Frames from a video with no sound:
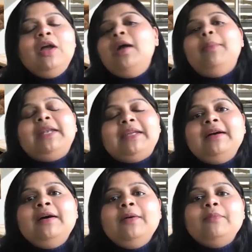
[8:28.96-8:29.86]
But
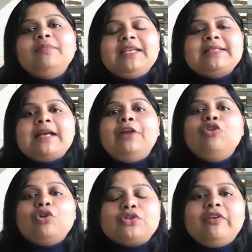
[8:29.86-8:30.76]
here, things are
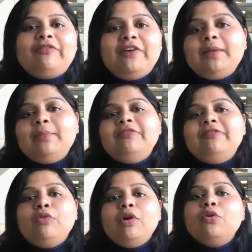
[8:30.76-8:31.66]
not so affordable.
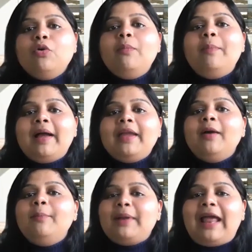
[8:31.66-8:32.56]
If you want to go buy
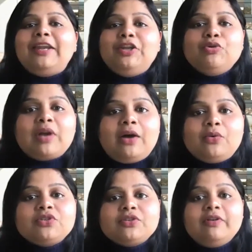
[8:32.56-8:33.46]
a brand new
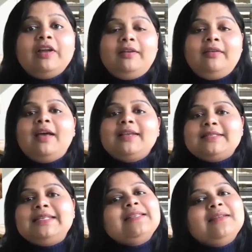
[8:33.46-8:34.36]
couch, a nice,
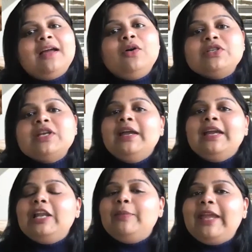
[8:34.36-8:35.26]
decent couch,
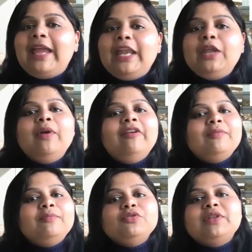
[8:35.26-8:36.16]
it'll be anywhere
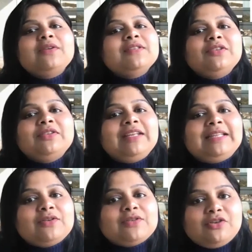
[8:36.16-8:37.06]
from $2,000 to
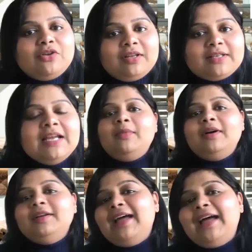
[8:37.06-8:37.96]
$3,000.
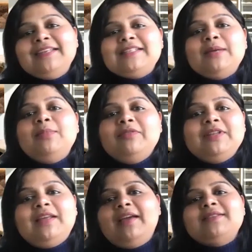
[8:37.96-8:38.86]
A dining table
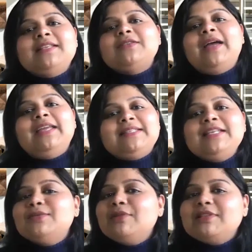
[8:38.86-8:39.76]
with 6 or 8
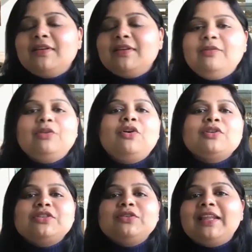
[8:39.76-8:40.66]
seats will
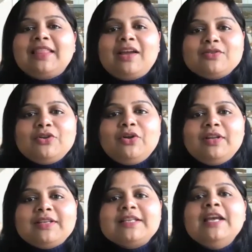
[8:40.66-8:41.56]
cost you like
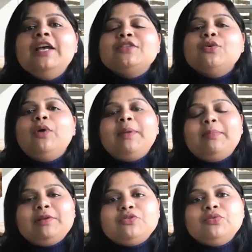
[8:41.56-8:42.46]
$1,000. So what
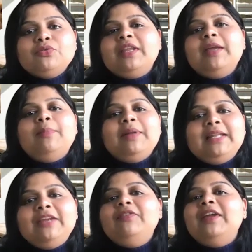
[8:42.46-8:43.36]
people do, they
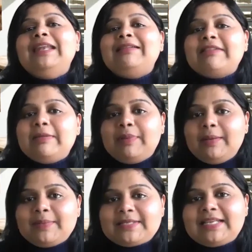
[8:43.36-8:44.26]
believe in
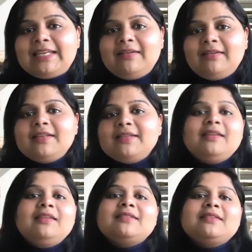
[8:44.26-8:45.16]
repurposing here.
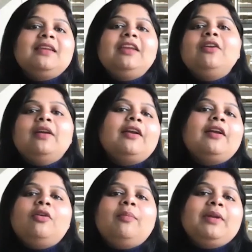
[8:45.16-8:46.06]
It's an
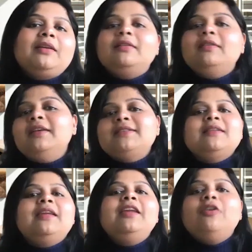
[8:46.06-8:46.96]
economical, it's
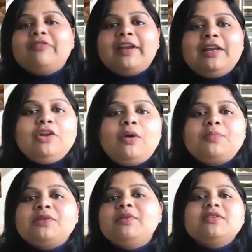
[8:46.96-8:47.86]
an eco-friendly
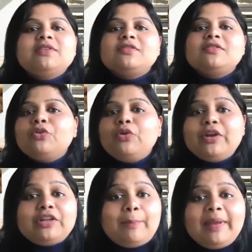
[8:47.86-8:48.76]
option because it's not going
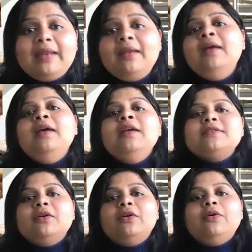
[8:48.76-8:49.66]
to the bin.
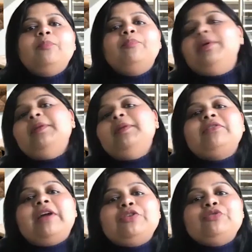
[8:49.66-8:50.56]
So people
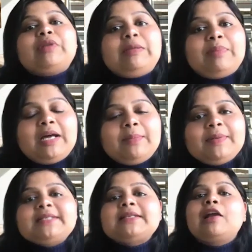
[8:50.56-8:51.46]
try to
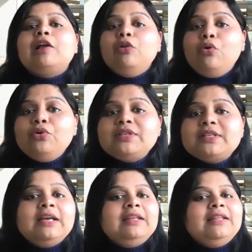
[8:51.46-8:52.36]
repurpose clothes.
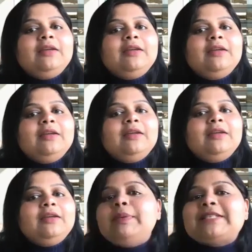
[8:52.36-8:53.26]
They try to
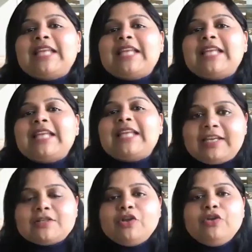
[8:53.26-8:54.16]
repurpose
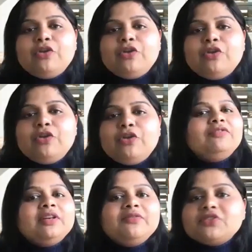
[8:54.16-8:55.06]
everything. So you have a lot of
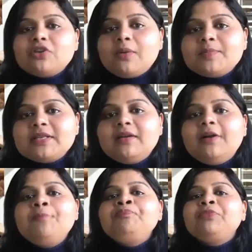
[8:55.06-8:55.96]
thrift shops
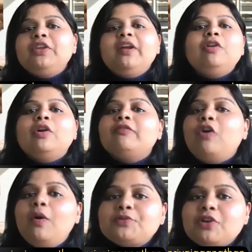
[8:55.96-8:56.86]
here. You have a lot of
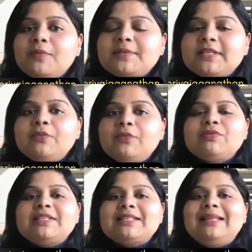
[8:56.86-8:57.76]
op shops here, which
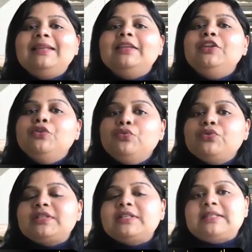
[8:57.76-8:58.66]
will sell
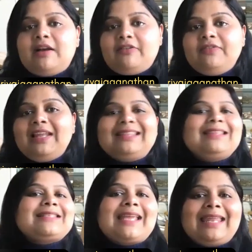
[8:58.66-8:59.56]
used stuff, like the
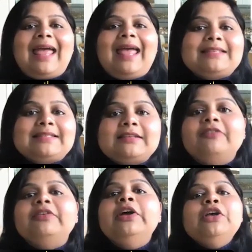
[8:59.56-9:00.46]
second-hand
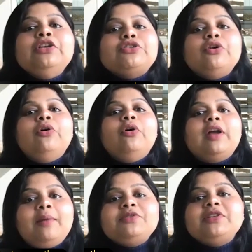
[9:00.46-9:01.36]
stuff. So
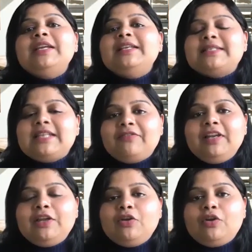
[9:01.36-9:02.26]
Gumtree is
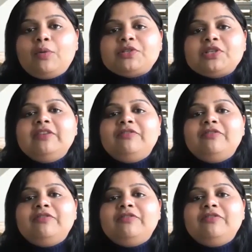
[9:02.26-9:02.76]
definitely an option if